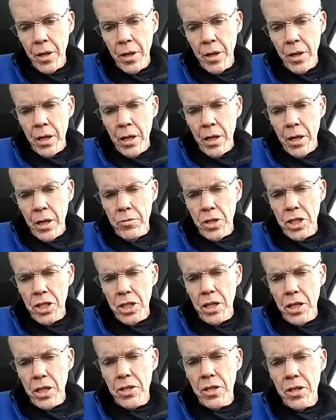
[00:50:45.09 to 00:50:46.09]
And Rashida
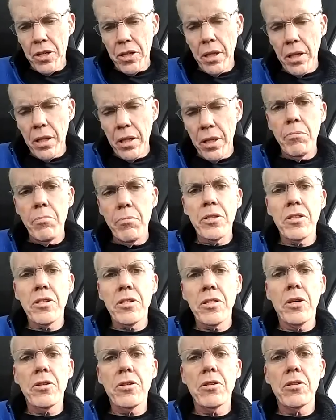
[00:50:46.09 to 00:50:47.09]
Tlaib and some
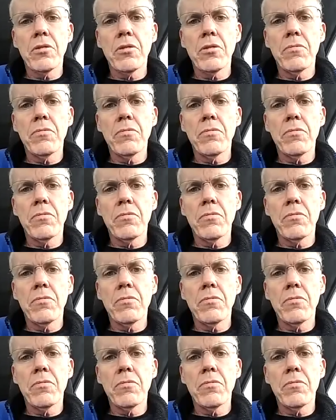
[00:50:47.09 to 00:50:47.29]
others have